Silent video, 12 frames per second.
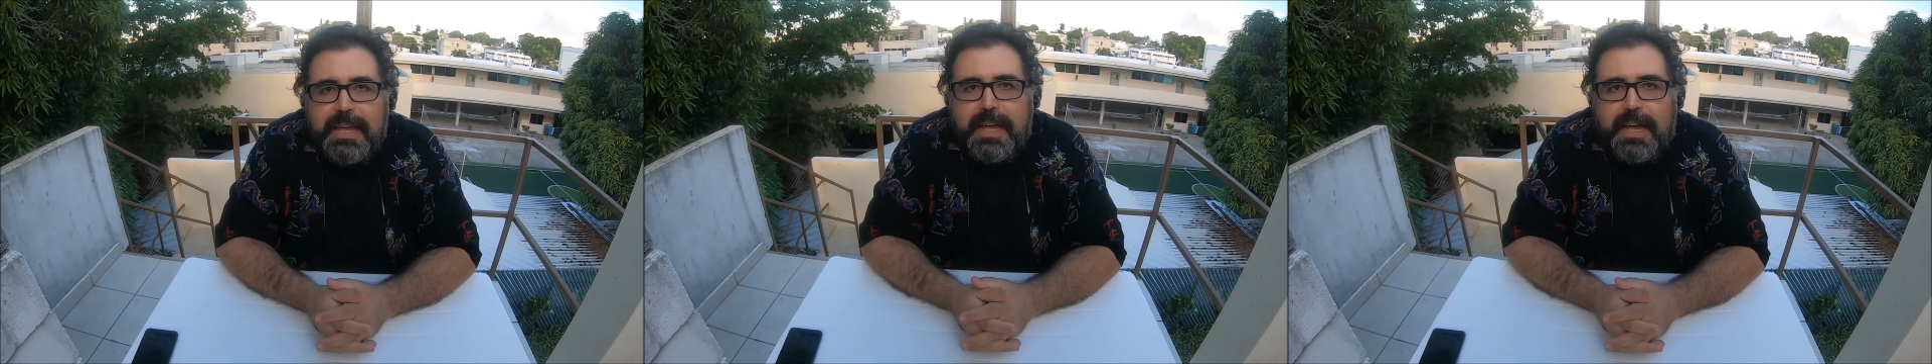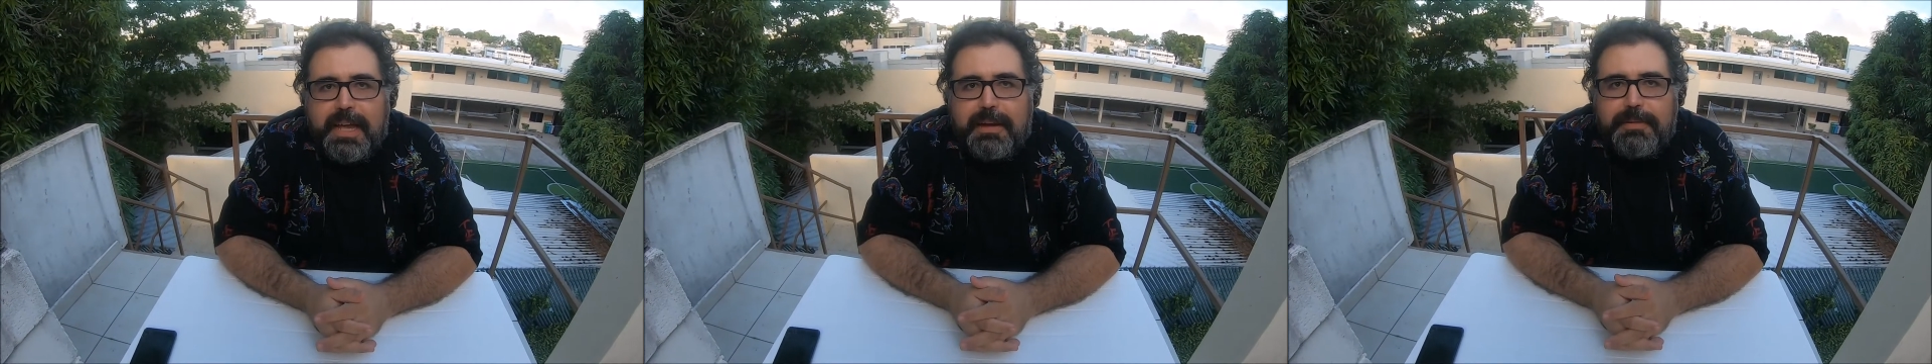
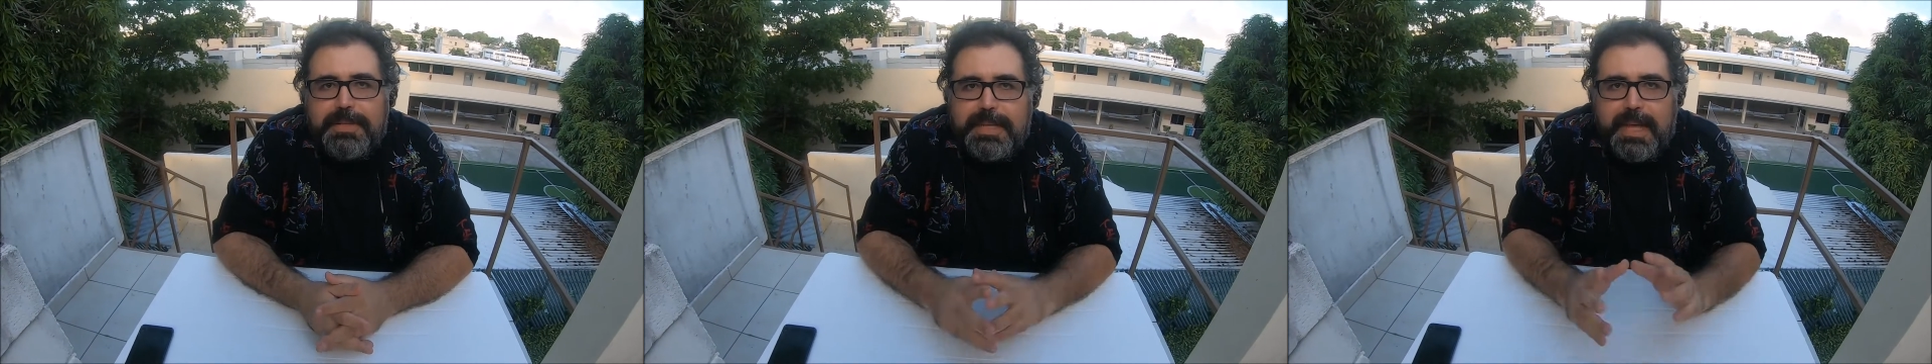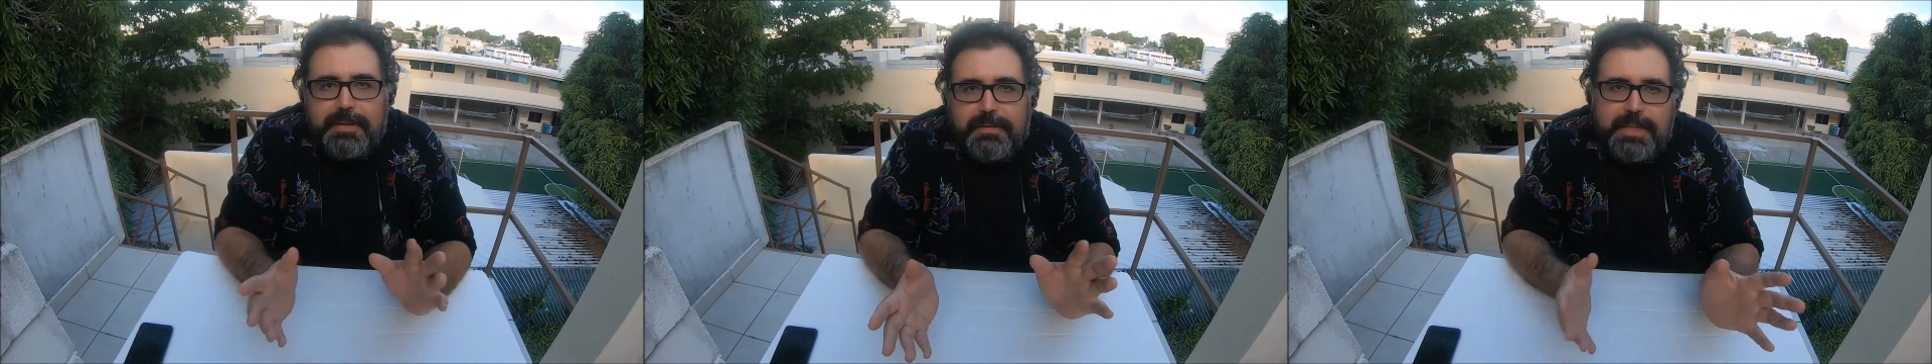was
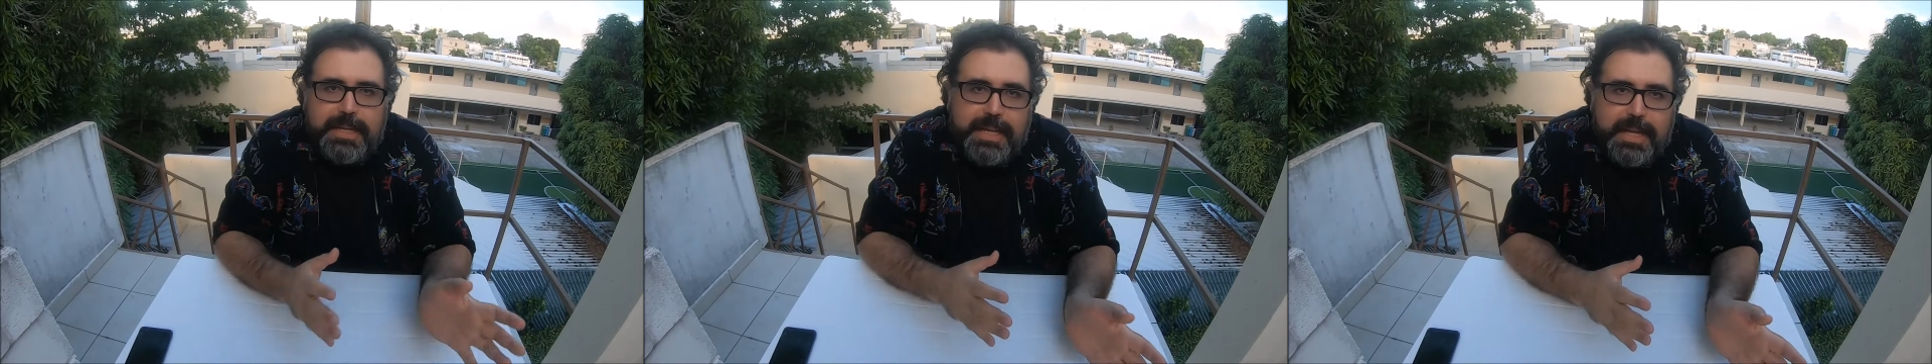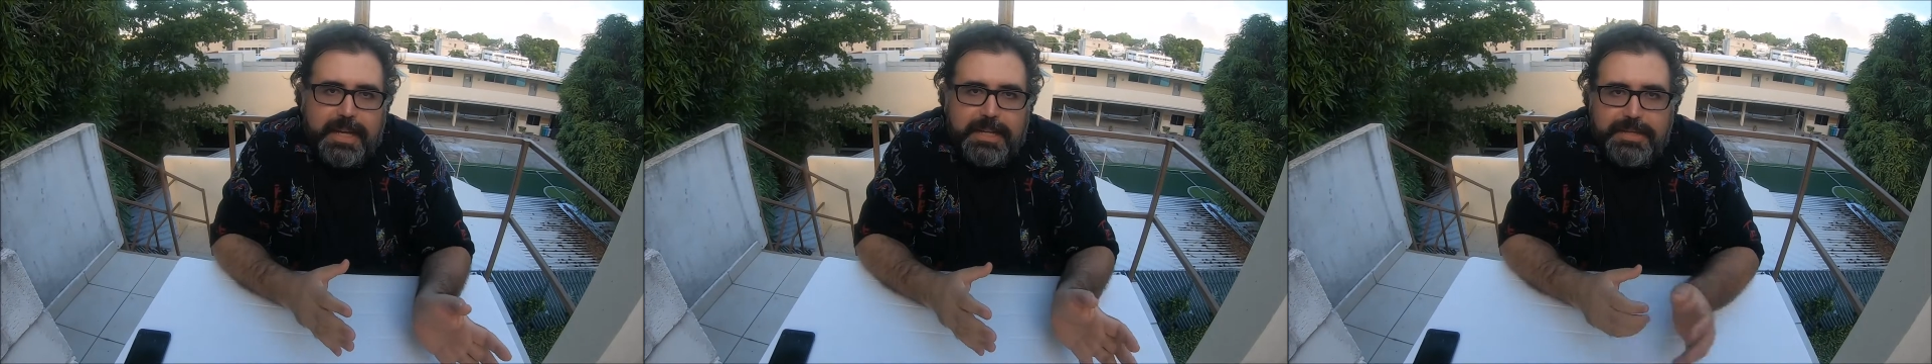not only
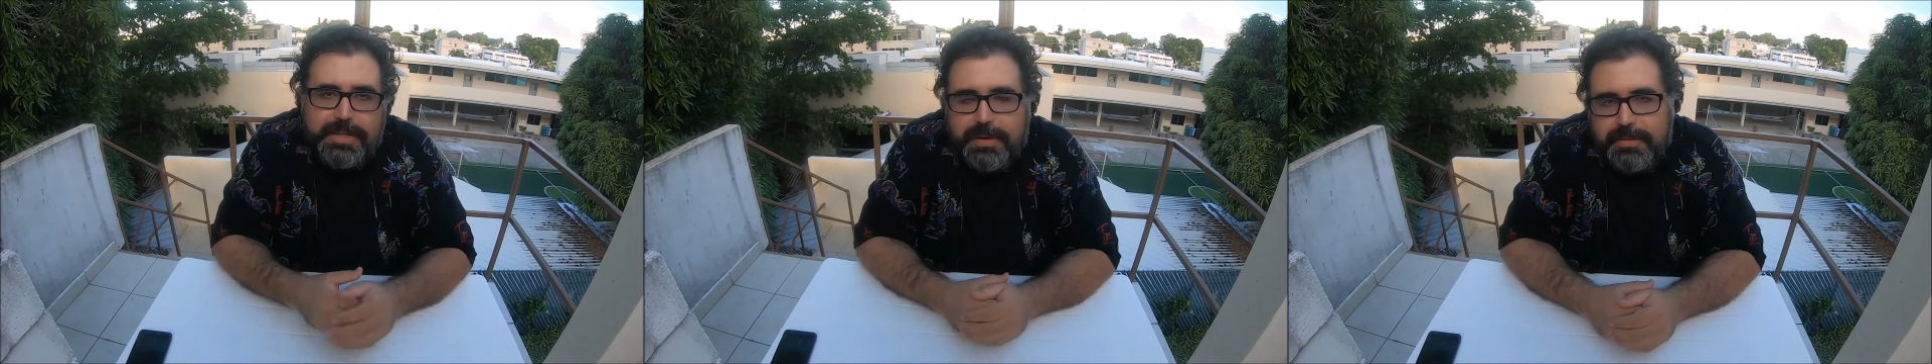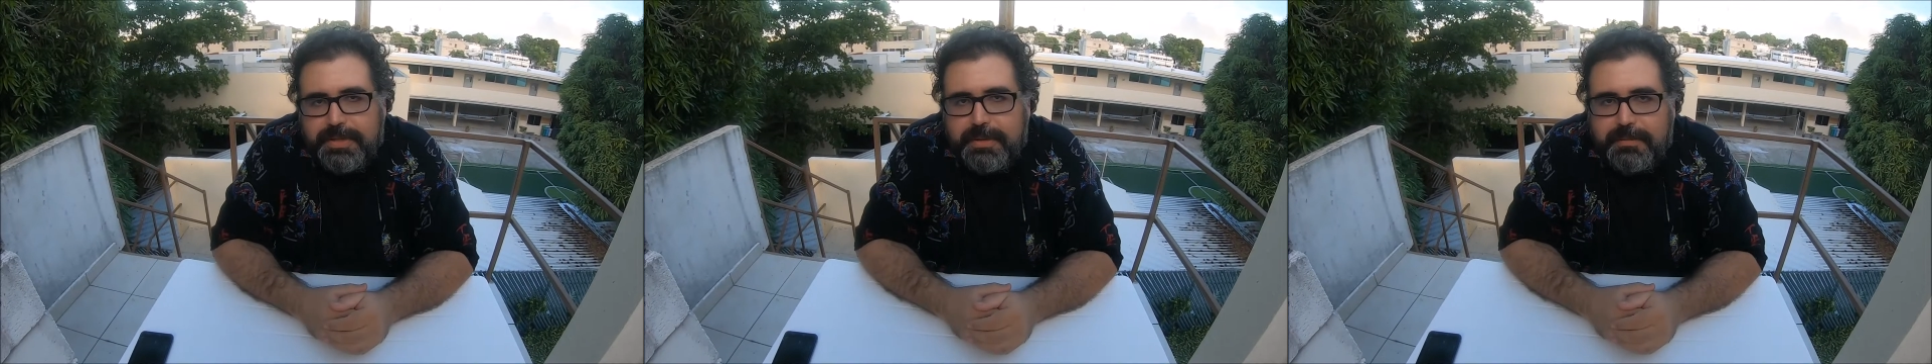
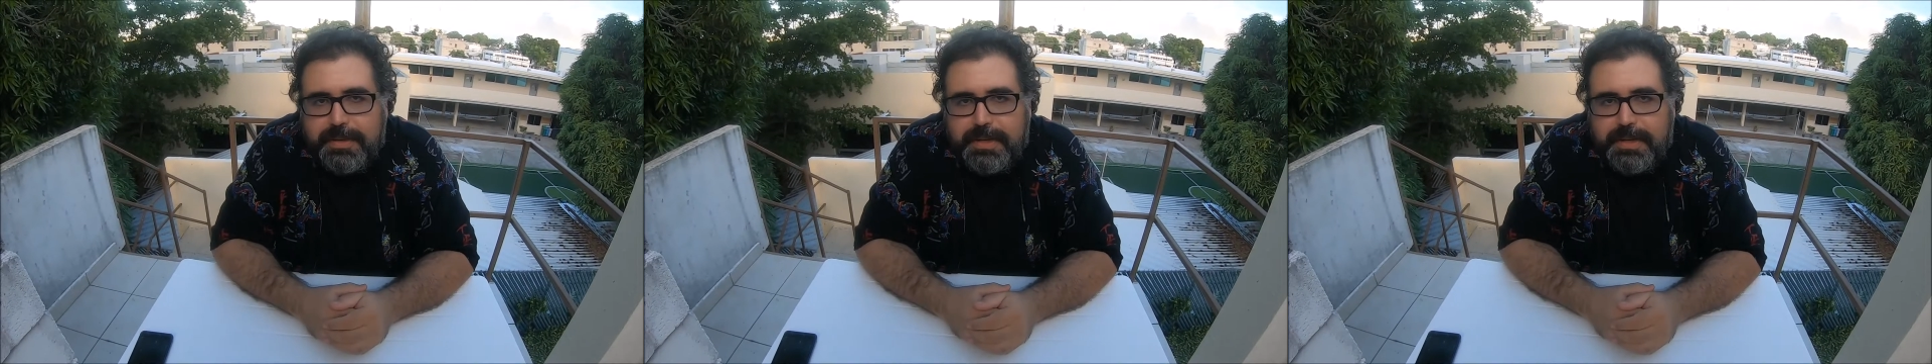show some